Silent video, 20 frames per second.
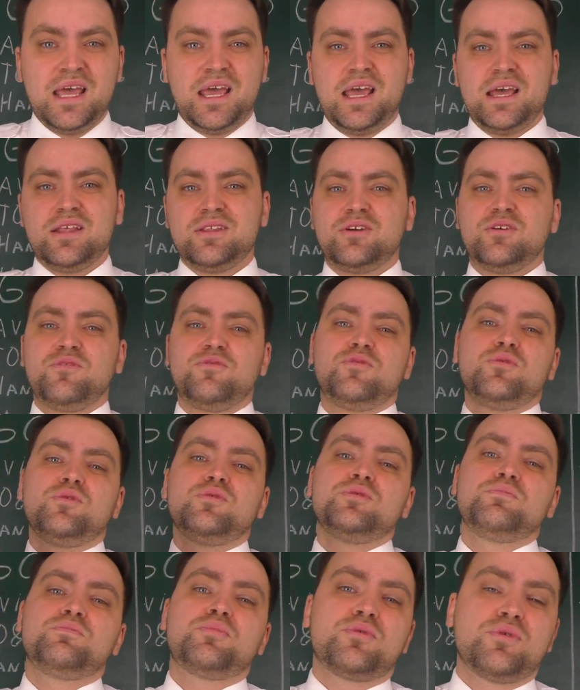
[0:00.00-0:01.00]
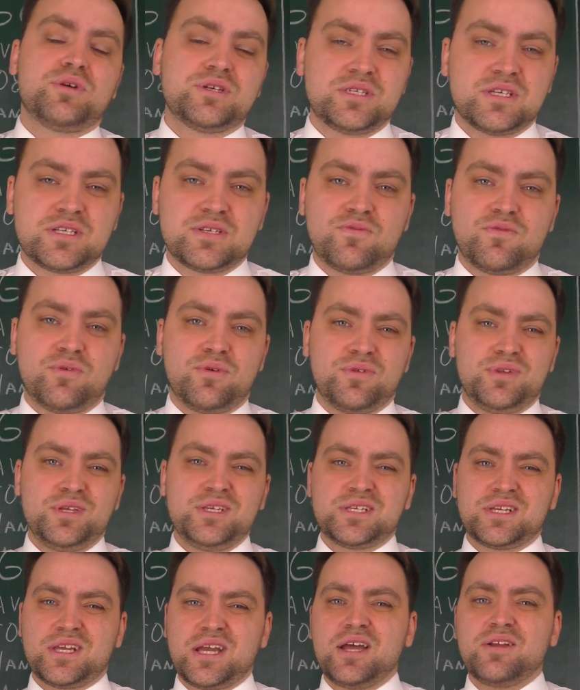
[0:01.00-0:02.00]
And the refueling process for
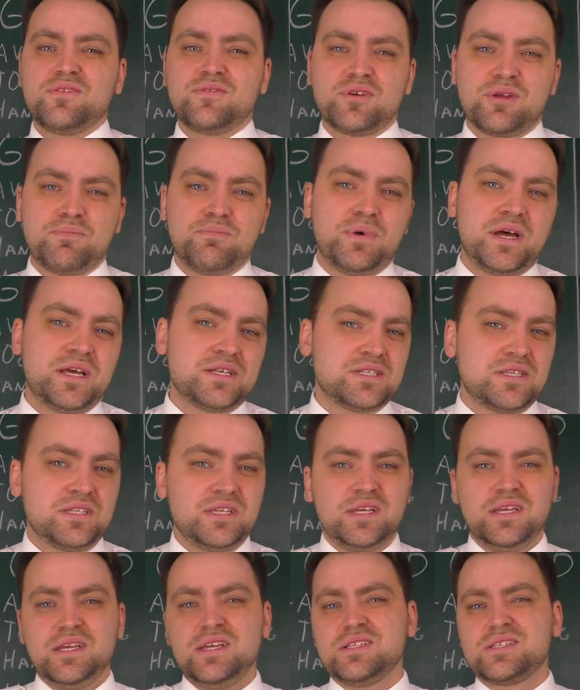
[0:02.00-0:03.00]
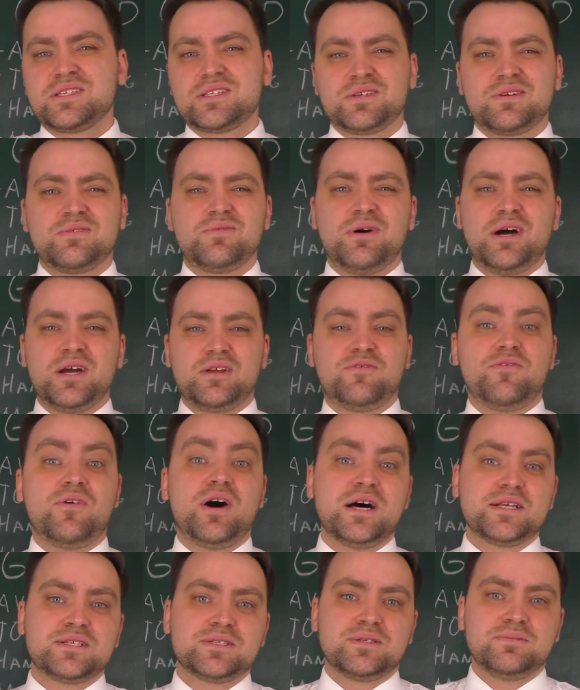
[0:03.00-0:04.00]
this kind of capacity, it's quite
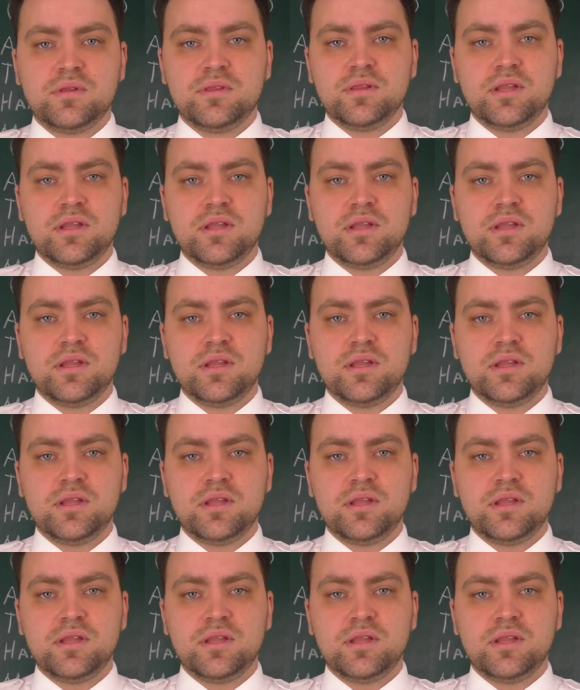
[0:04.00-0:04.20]
fast.